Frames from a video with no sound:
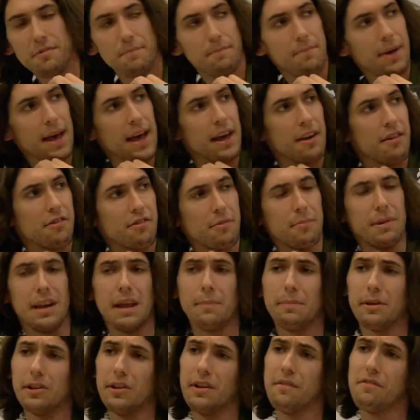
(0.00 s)
And Pan is a
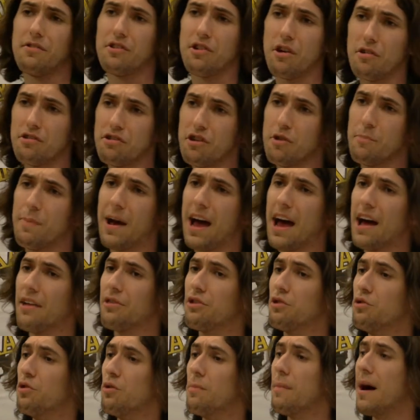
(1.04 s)
manipulative
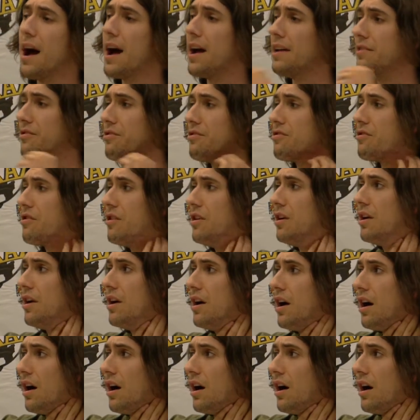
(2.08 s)
sociopath who reminds